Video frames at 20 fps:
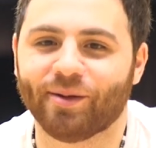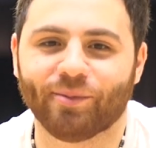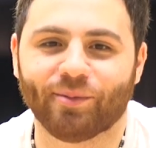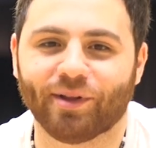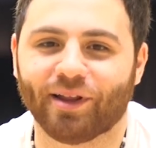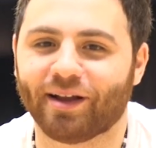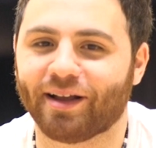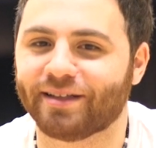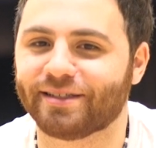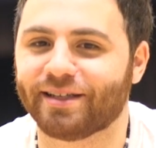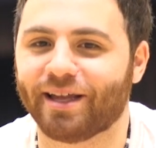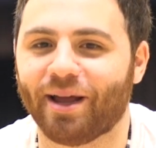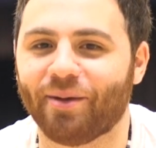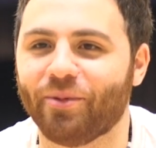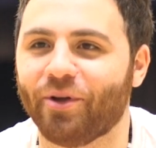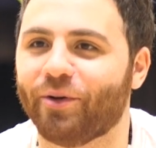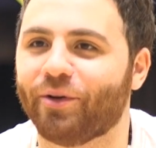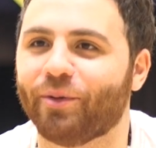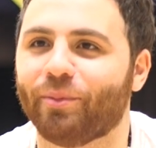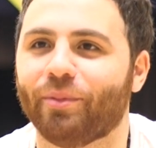Like I said,
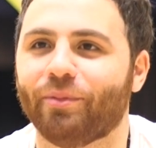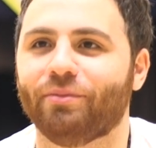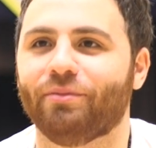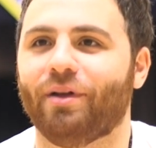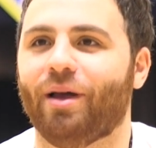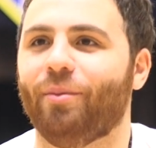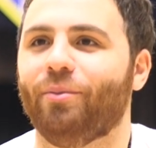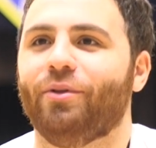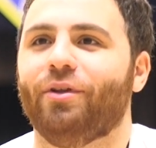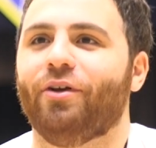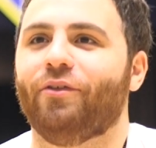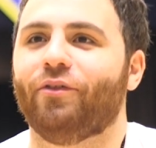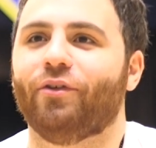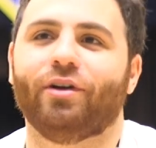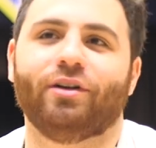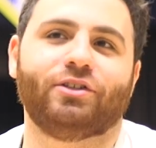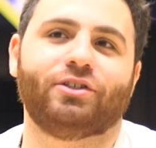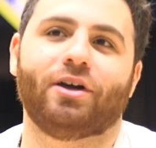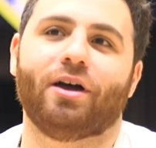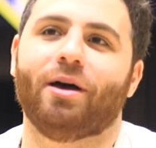I'm there for
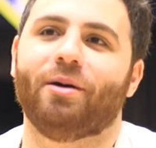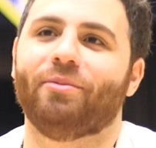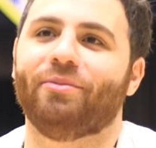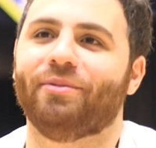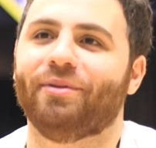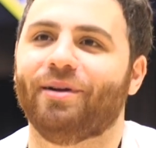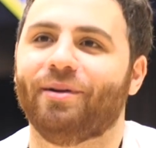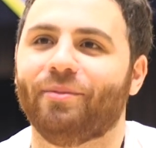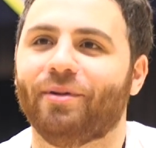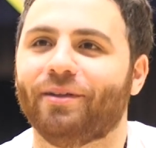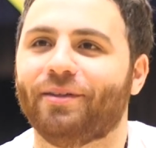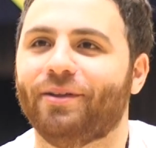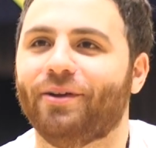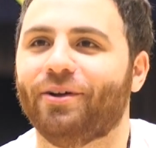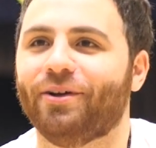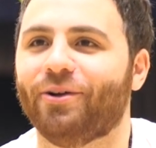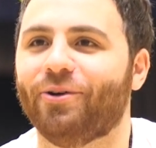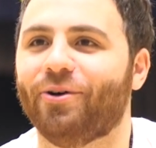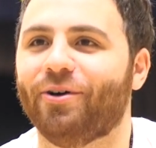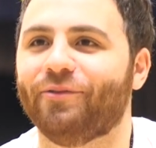a job. I'm not there
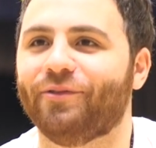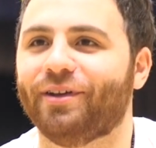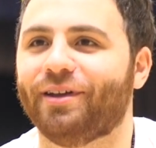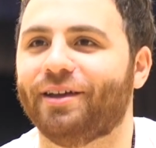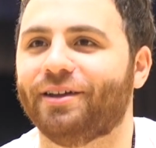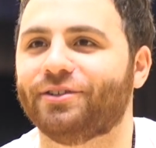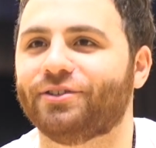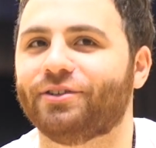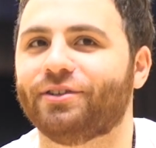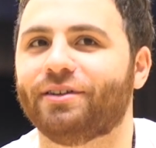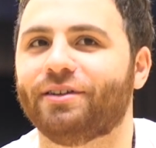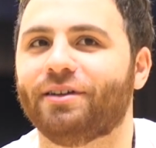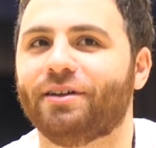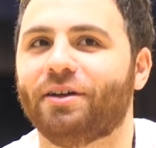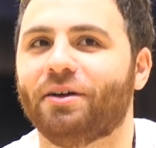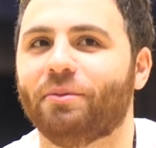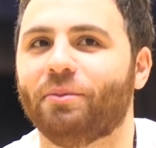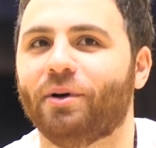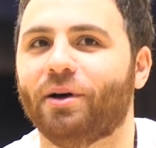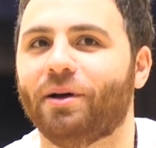to go on vacation.
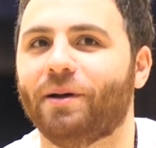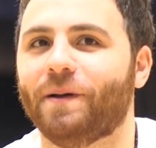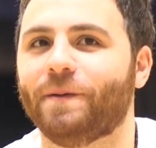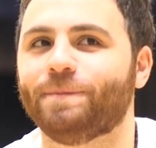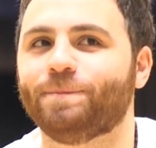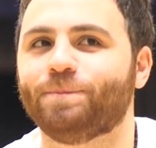But